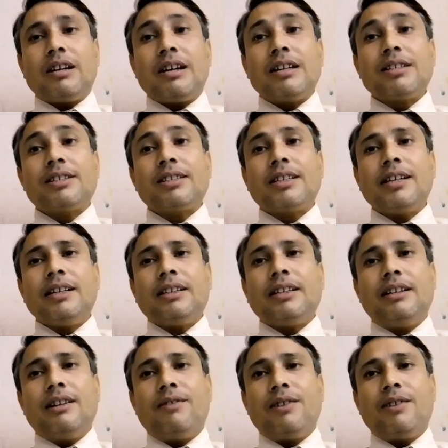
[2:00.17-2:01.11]
a
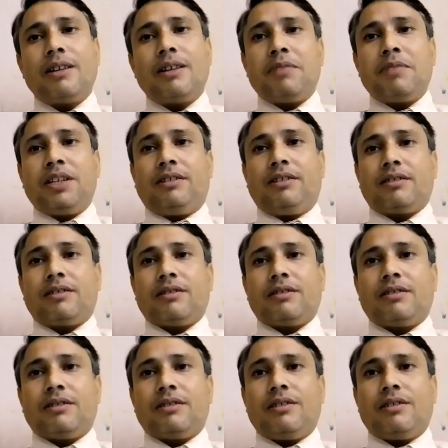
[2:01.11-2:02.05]
state government.
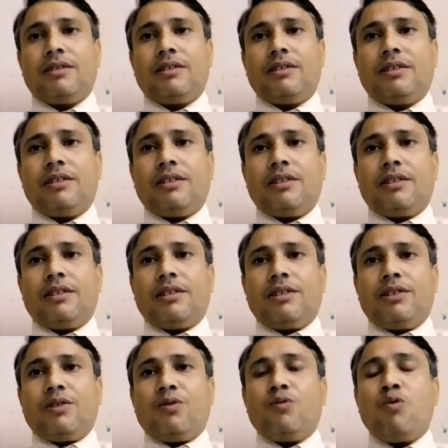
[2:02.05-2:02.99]

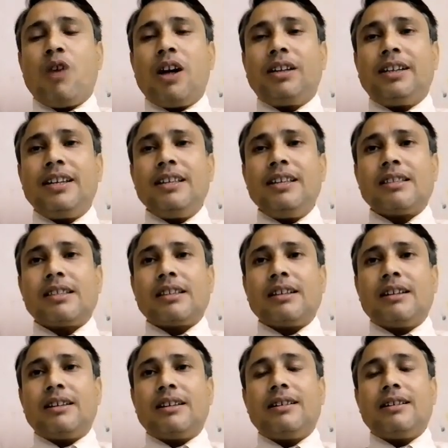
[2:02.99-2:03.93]
What is
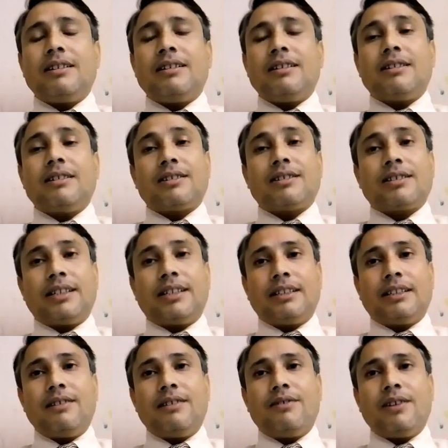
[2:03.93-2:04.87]
a
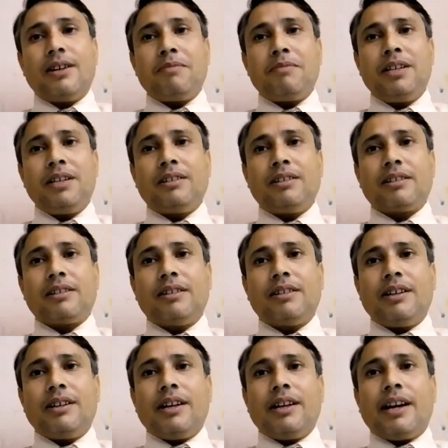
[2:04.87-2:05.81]
state government,
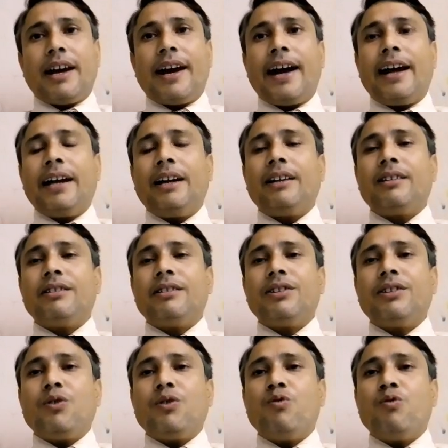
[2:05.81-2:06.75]
and
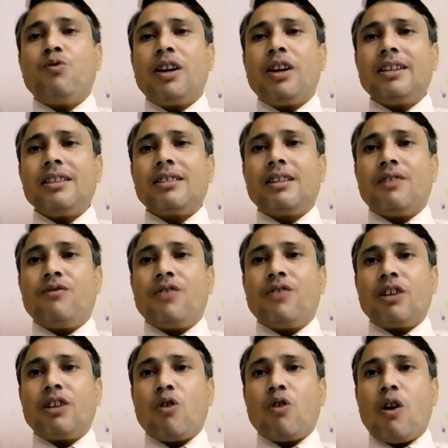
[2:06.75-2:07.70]
what is the
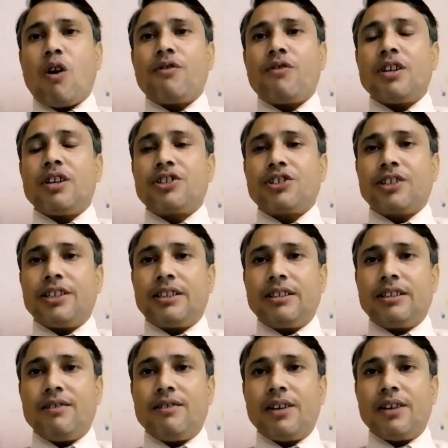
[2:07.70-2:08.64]
work of a
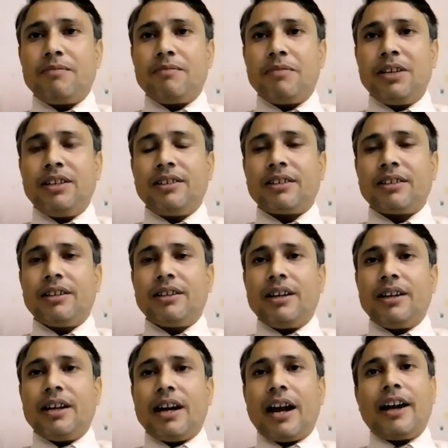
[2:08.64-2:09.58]
state government,
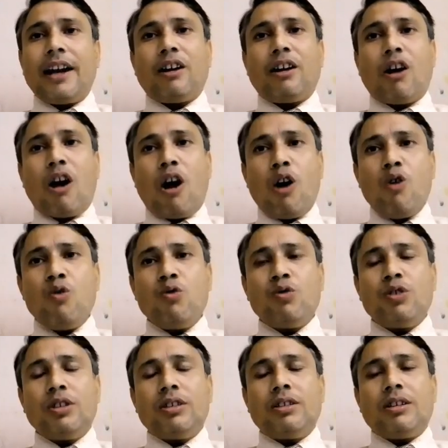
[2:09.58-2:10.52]
and
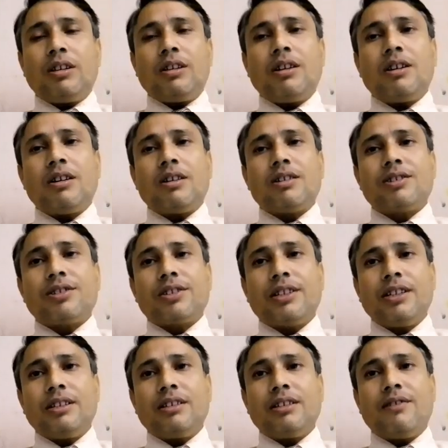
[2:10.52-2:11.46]
how a
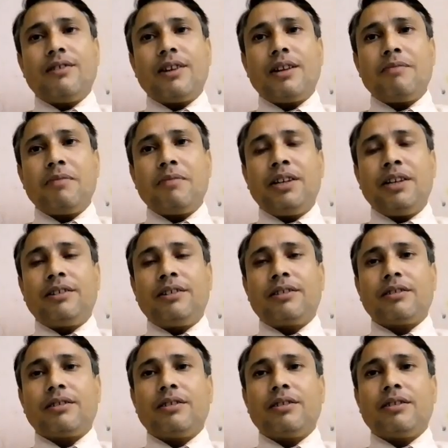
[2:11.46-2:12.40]
state government